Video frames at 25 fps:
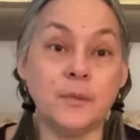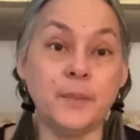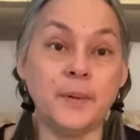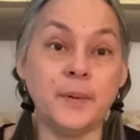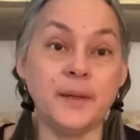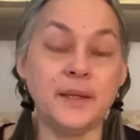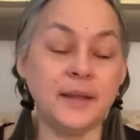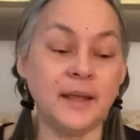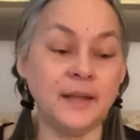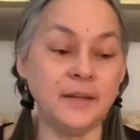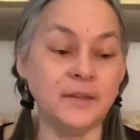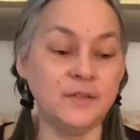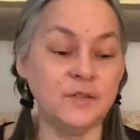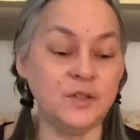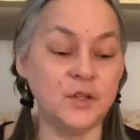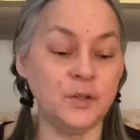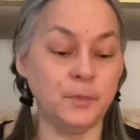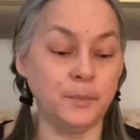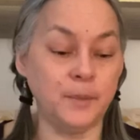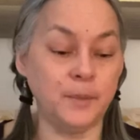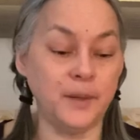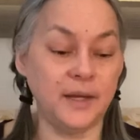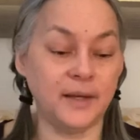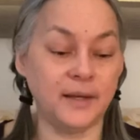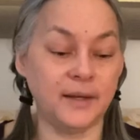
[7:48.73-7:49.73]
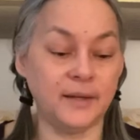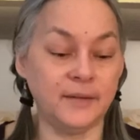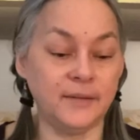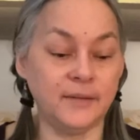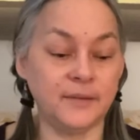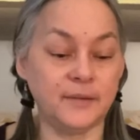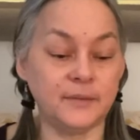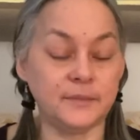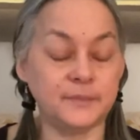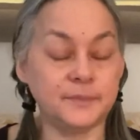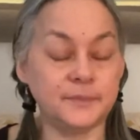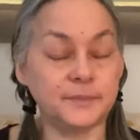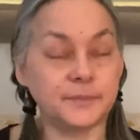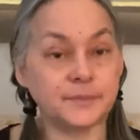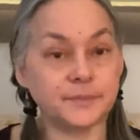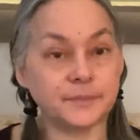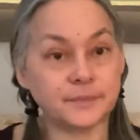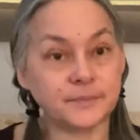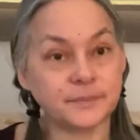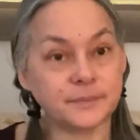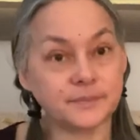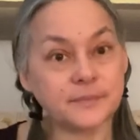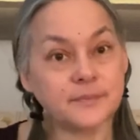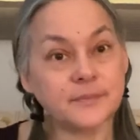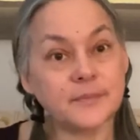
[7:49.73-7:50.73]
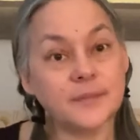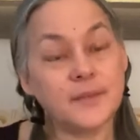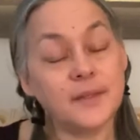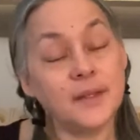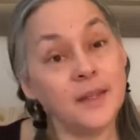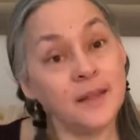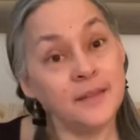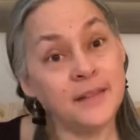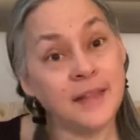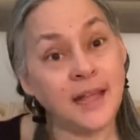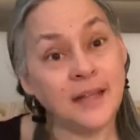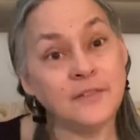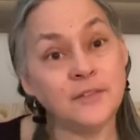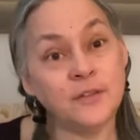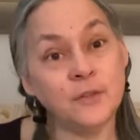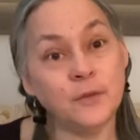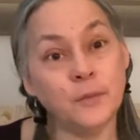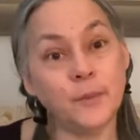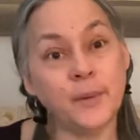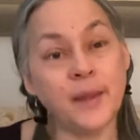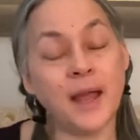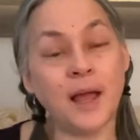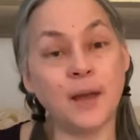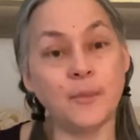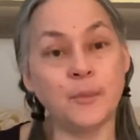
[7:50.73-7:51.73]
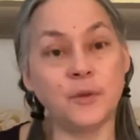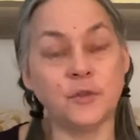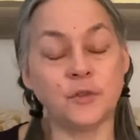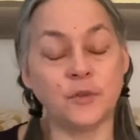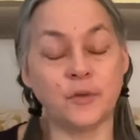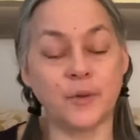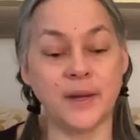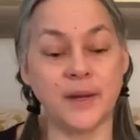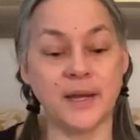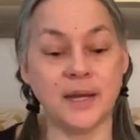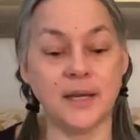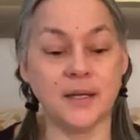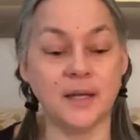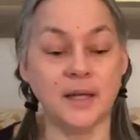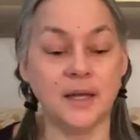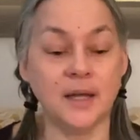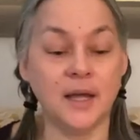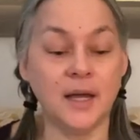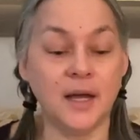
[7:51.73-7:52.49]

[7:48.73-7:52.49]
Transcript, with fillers: But that's just because that's the way I was trained.